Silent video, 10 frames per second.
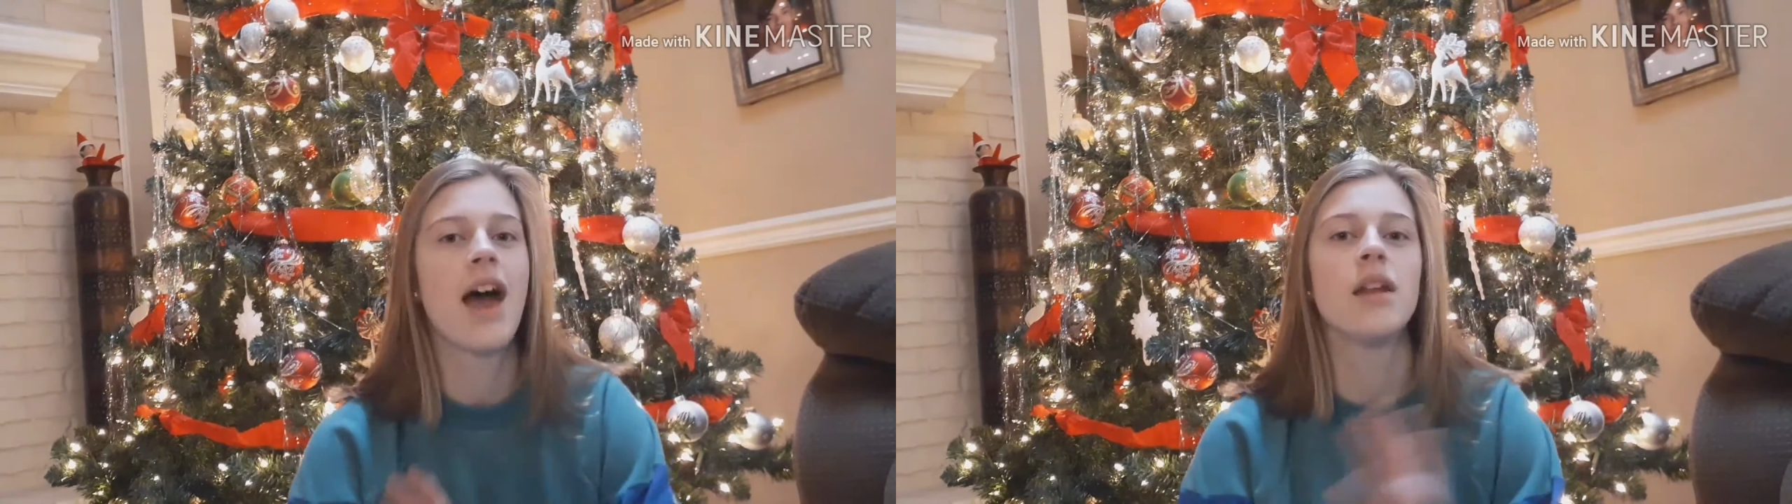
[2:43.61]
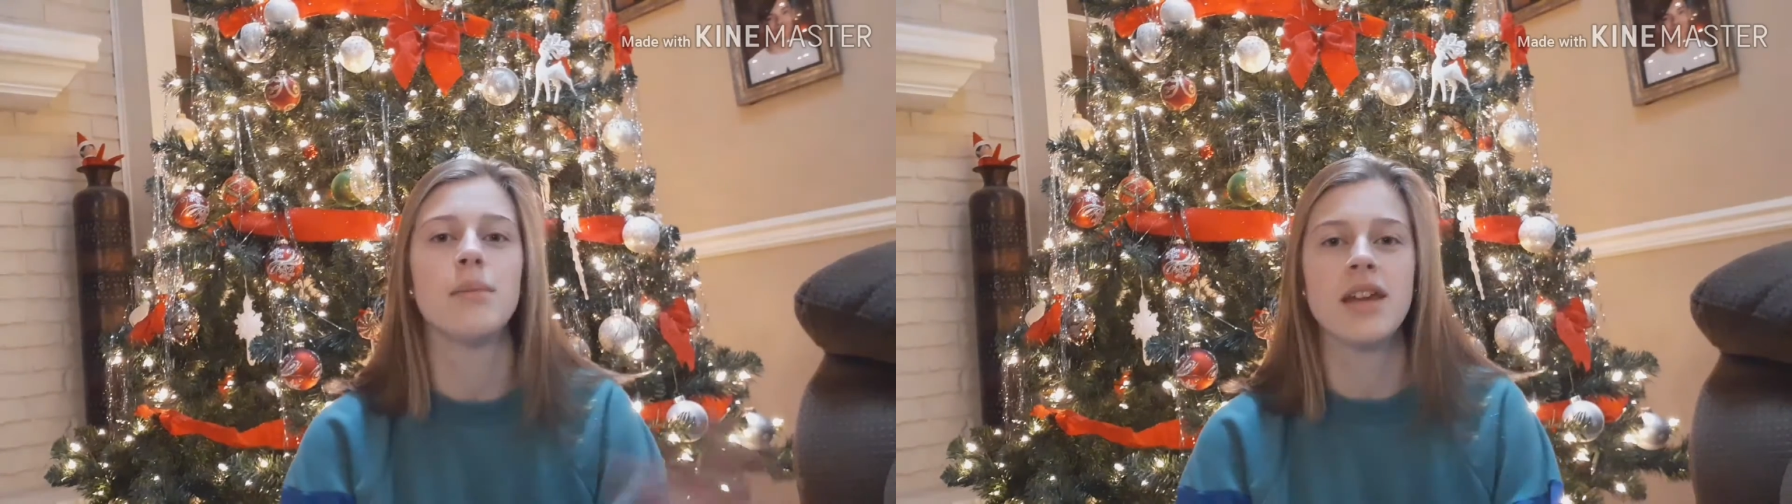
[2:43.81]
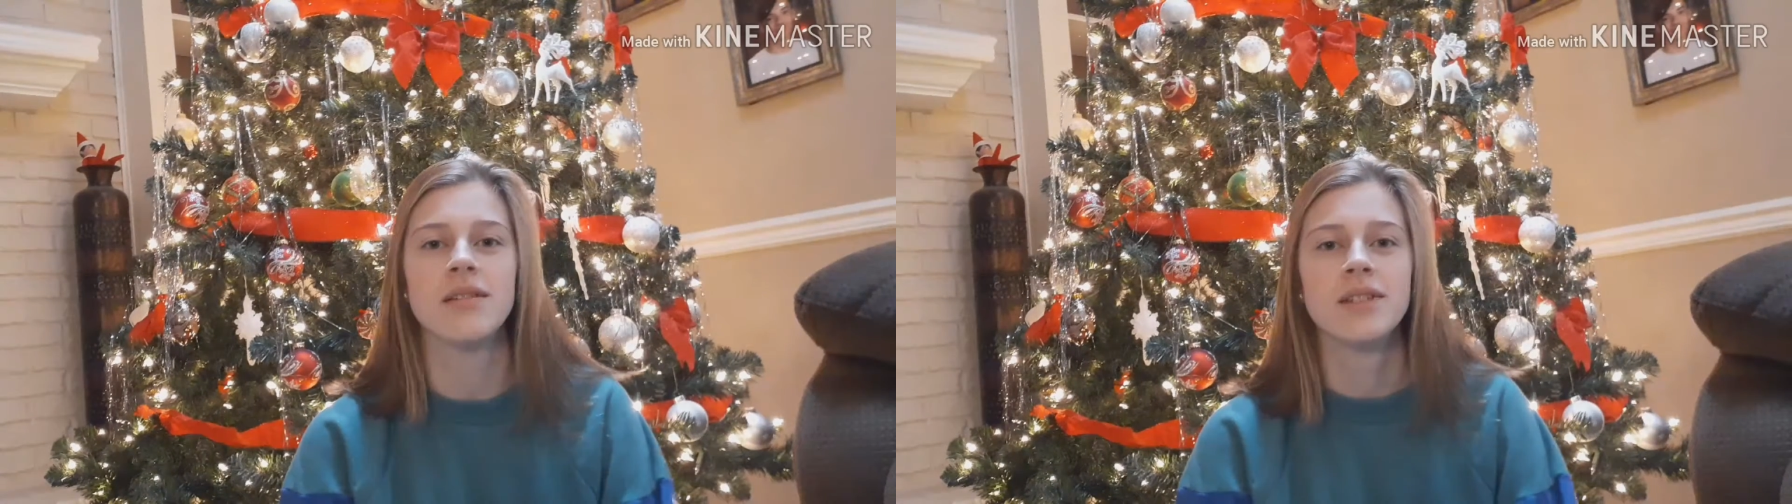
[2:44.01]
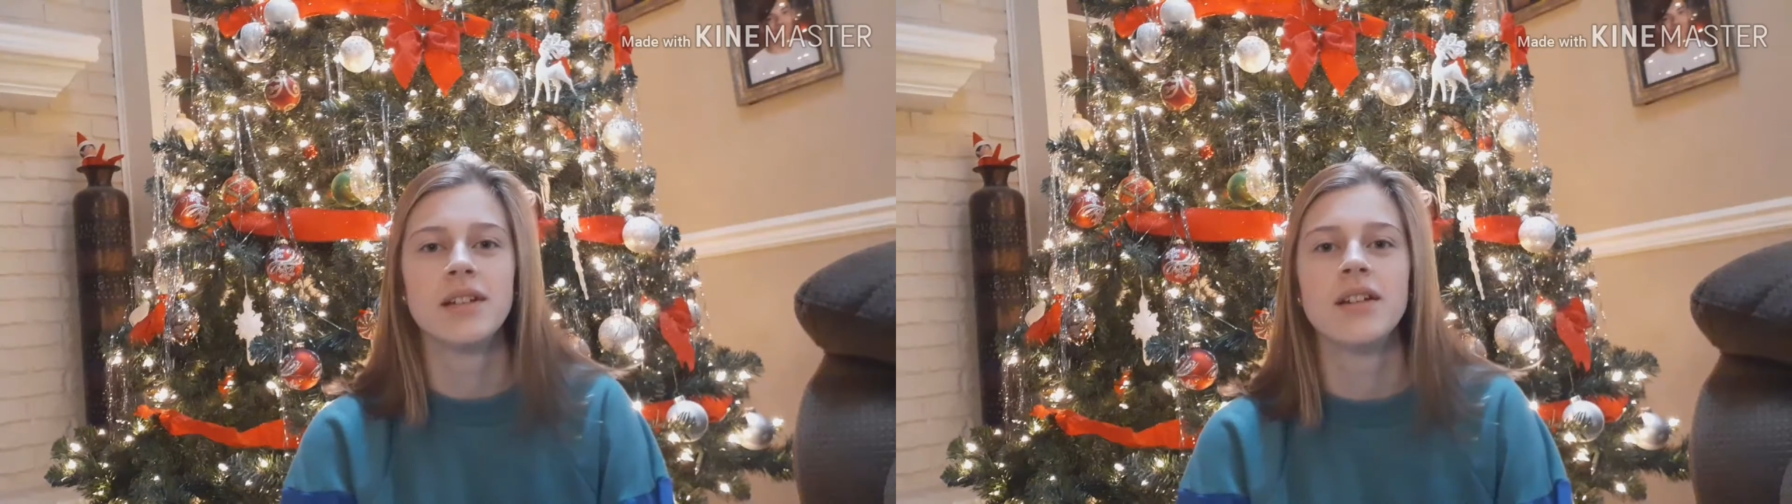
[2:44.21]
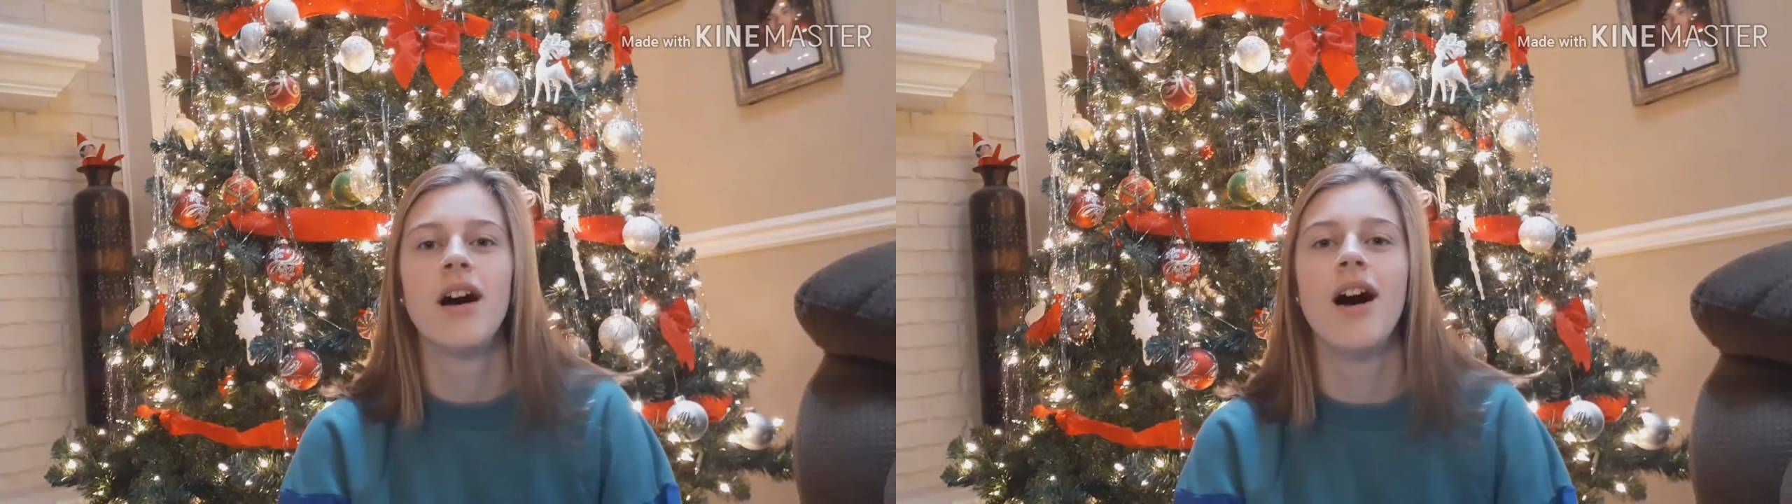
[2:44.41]
enemy
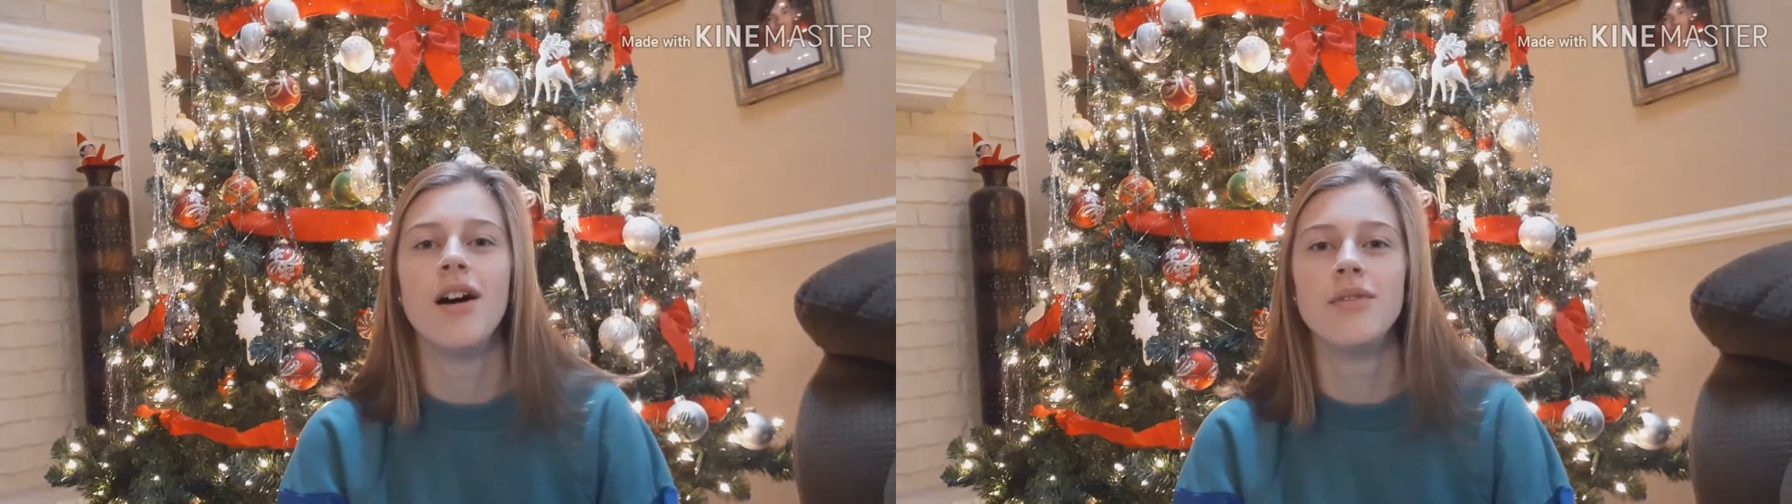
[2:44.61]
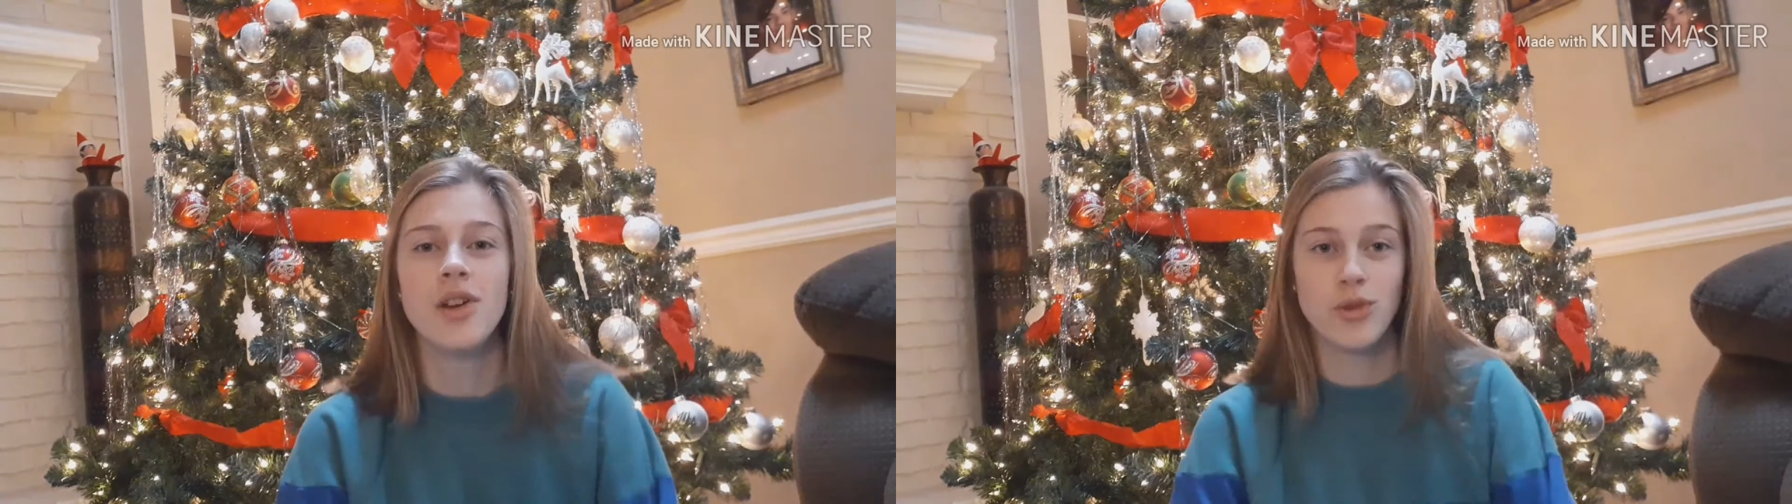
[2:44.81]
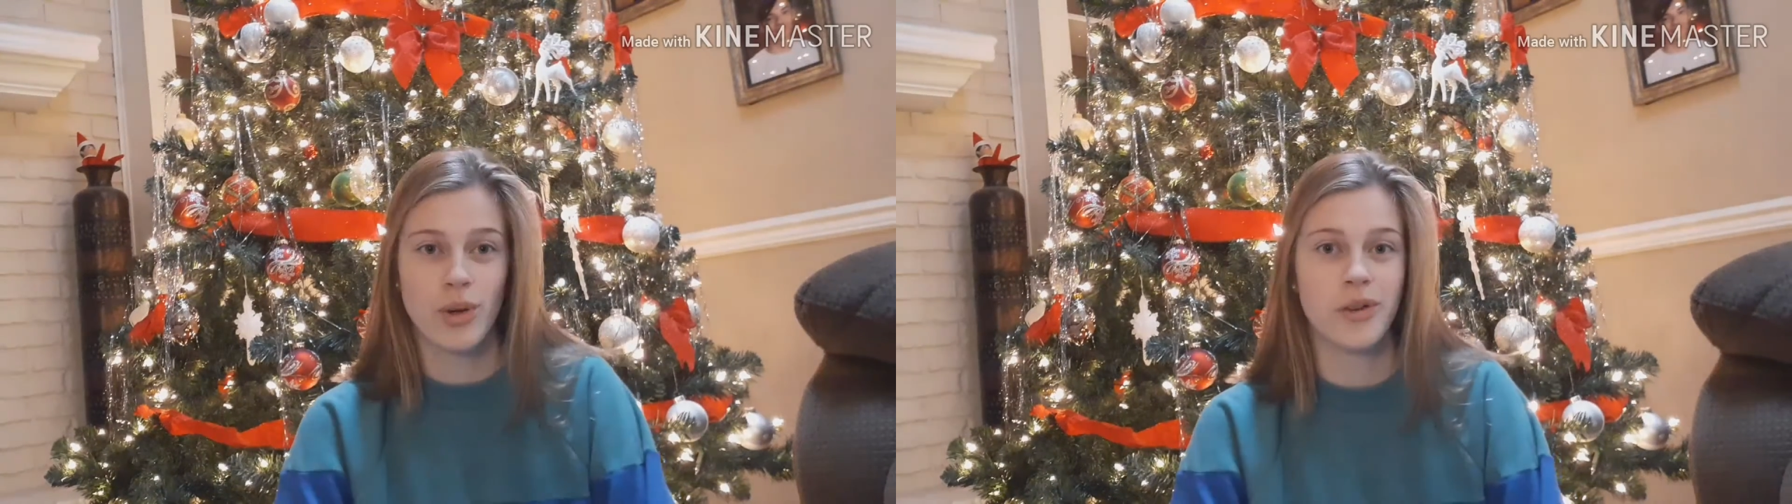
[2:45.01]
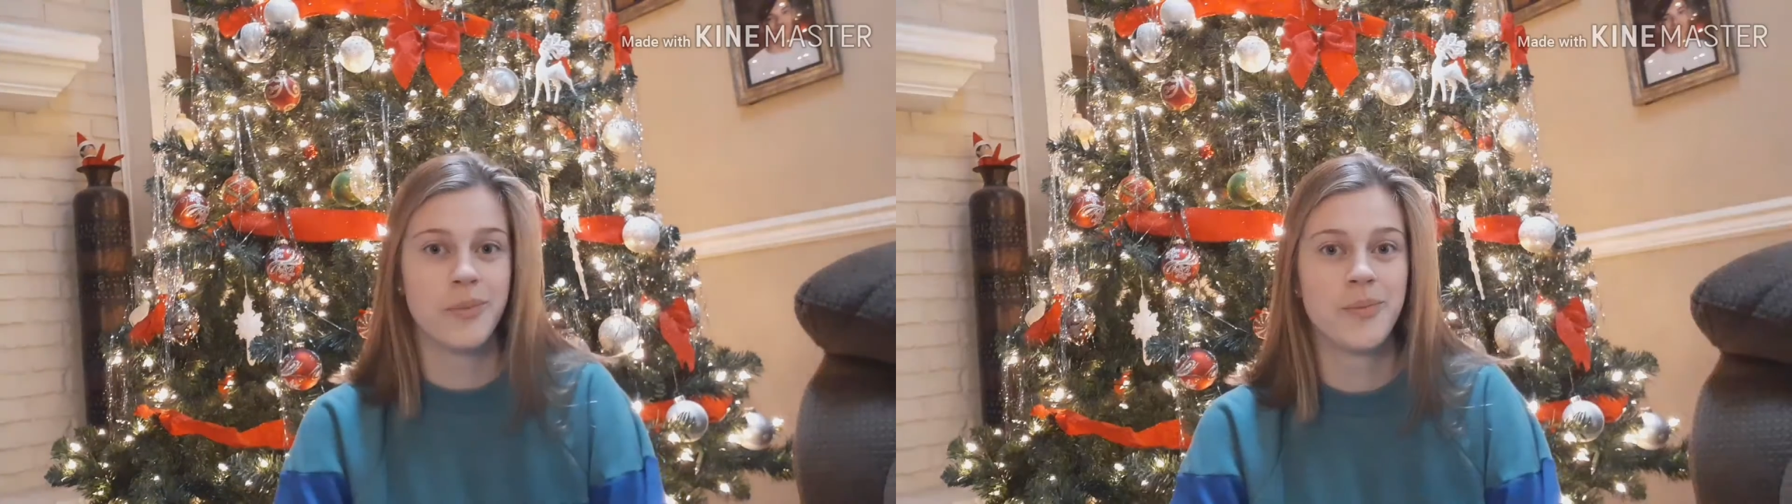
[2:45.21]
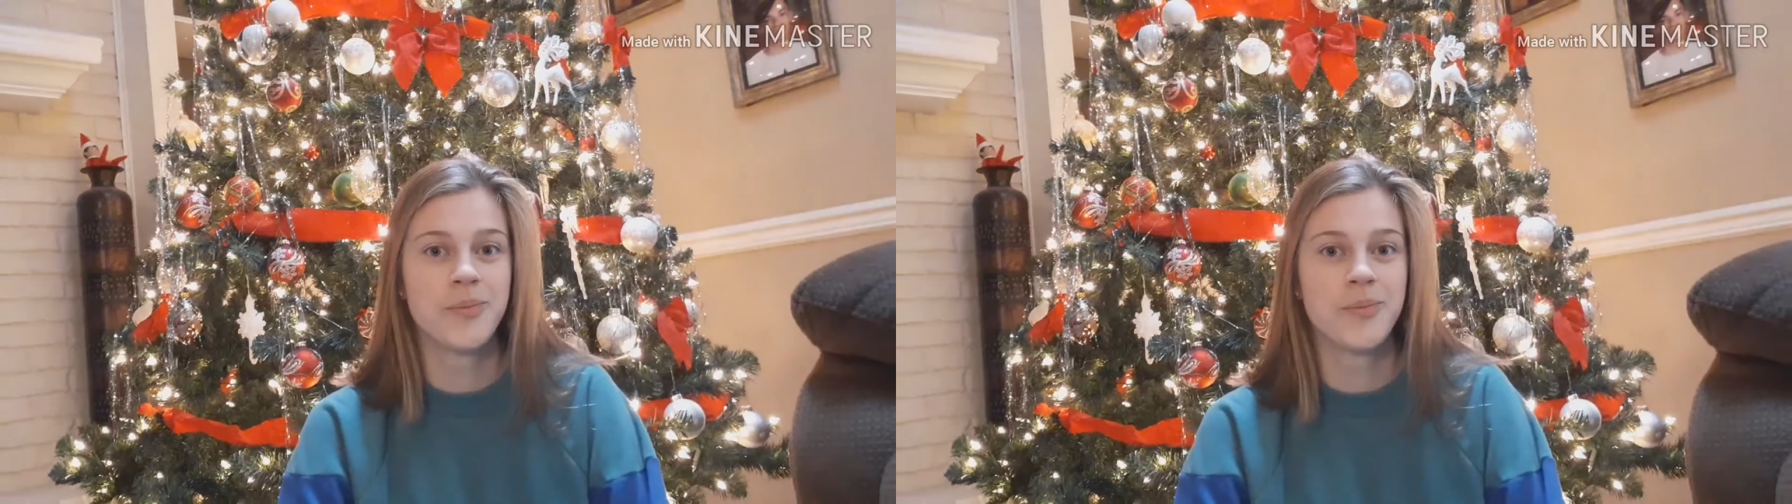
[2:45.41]
of Israel.